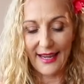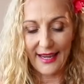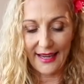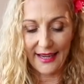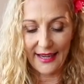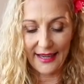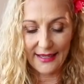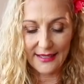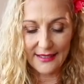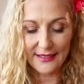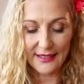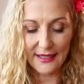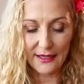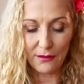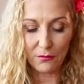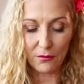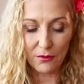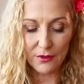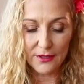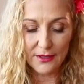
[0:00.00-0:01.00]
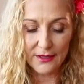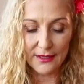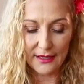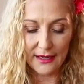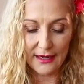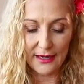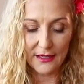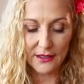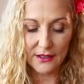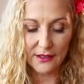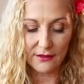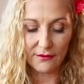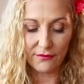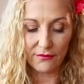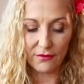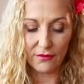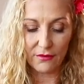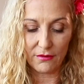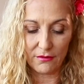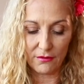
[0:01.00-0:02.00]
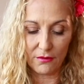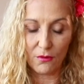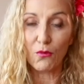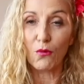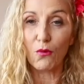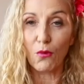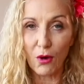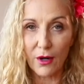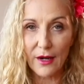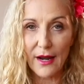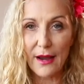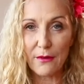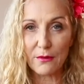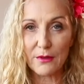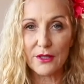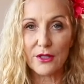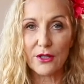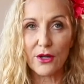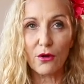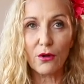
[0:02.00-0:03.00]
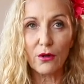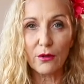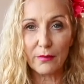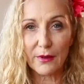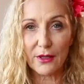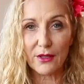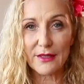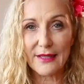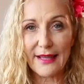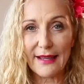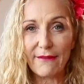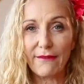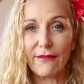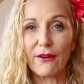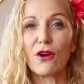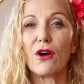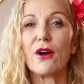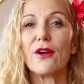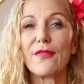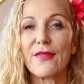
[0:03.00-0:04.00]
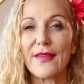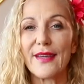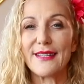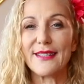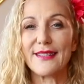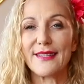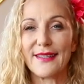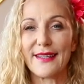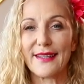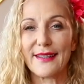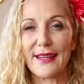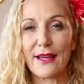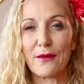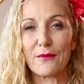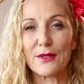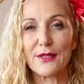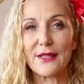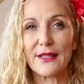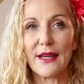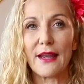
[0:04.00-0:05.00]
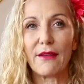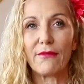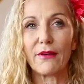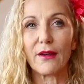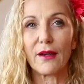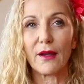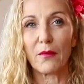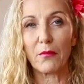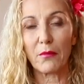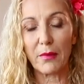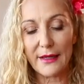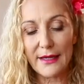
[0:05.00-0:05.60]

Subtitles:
and it wasn't a case of what I was told because they'd forgotten, they didn't think that was significant.